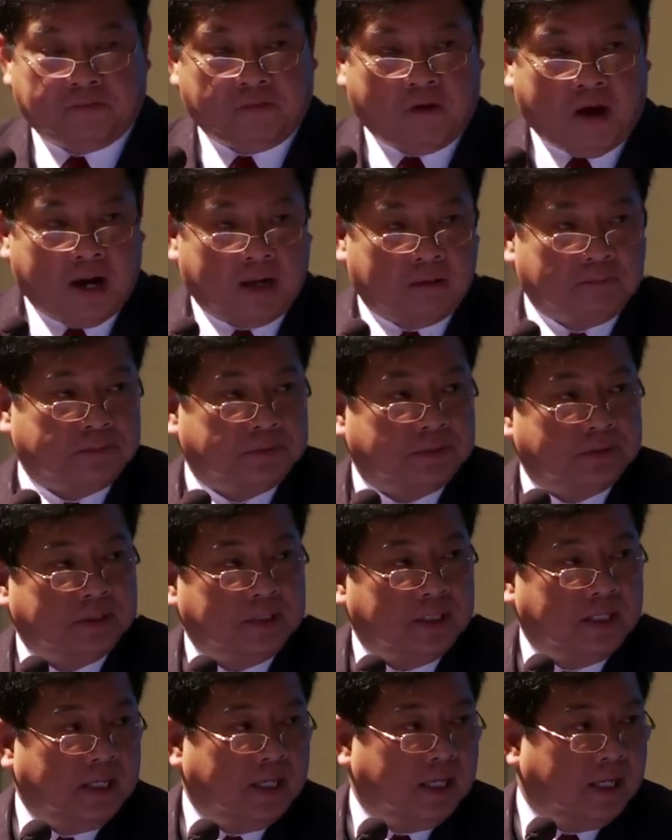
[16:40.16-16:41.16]
the farms
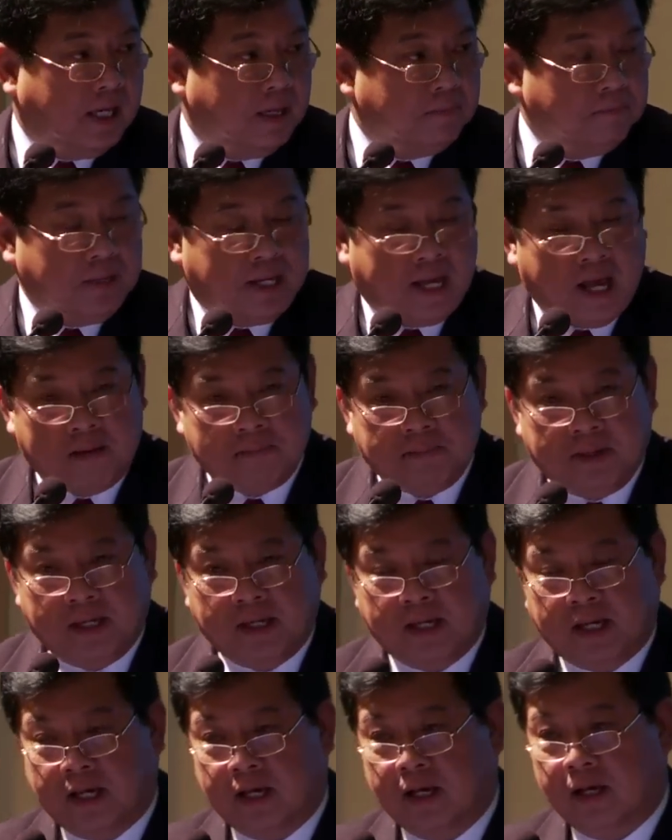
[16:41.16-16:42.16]
and
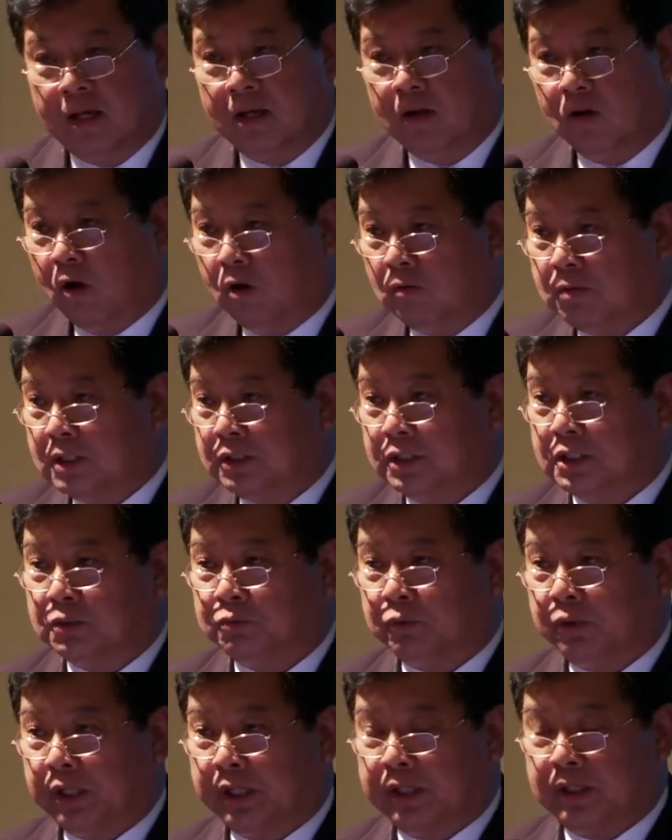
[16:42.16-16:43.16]
becoming overseas
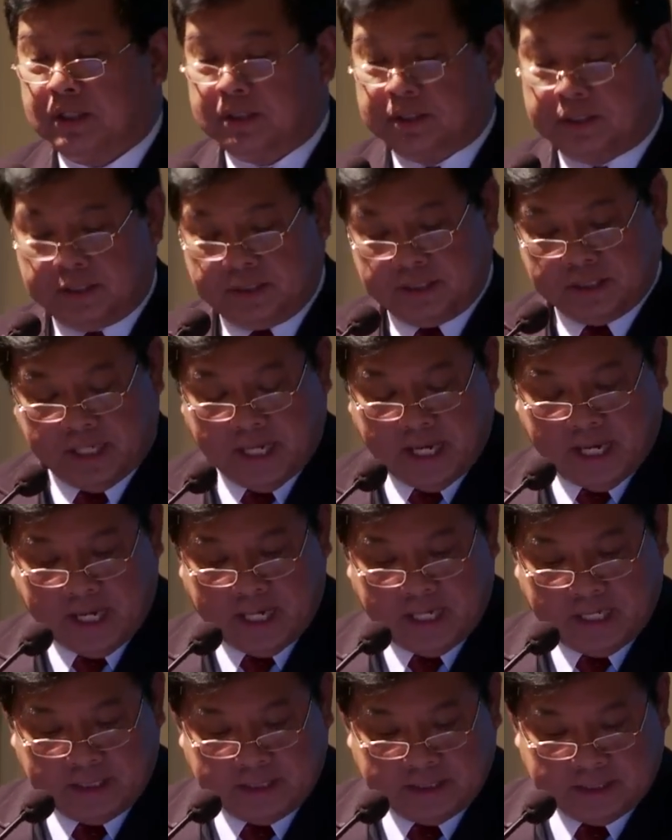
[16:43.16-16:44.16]
workers
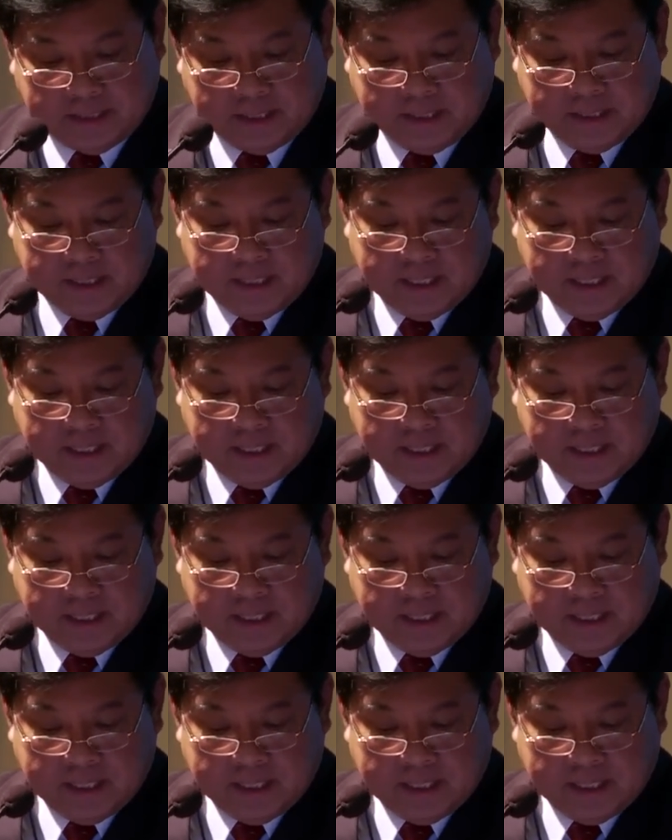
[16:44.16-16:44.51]
and